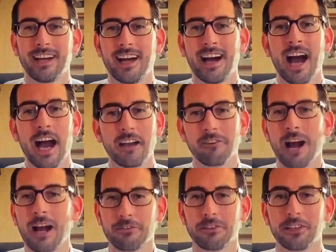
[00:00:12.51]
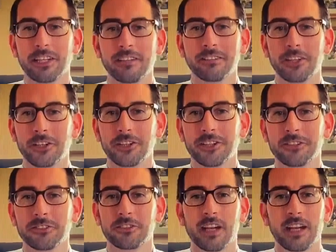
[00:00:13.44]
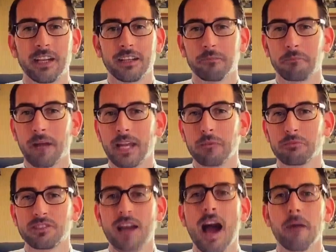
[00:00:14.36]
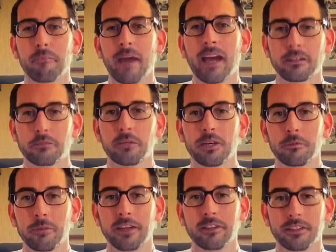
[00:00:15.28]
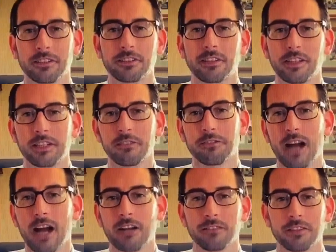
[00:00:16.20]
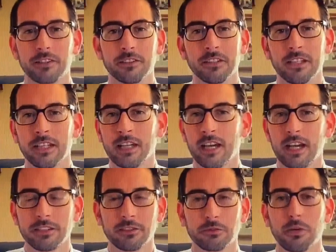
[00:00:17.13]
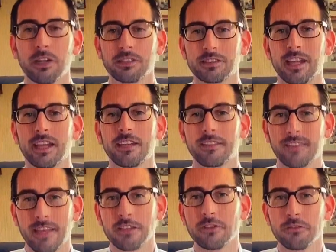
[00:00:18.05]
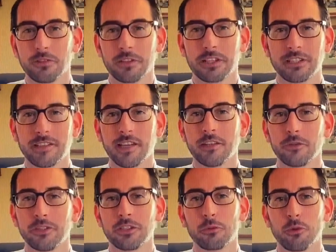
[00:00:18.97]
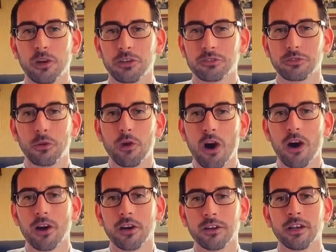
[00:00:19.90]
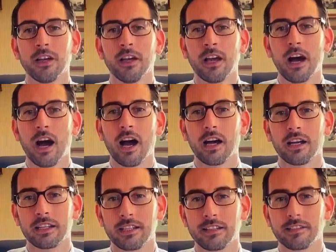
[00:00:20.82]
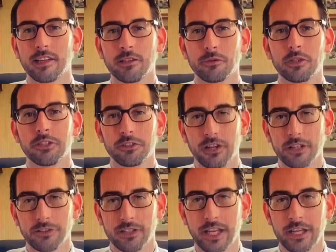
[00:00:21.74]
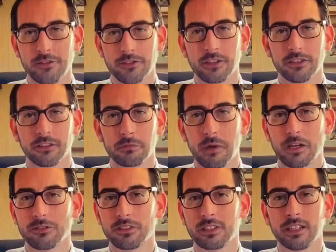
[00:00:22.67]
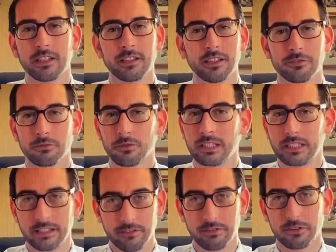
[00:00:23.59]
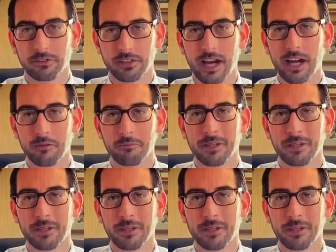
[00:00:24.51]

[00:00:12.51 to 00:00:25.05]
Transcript: Hi, Rockford eLearners. My name's Tom McNamara, Mayor of the City of Rockford. I just want to say thank you for continuing to work so hard and continuing your education, especially in this really difficult time.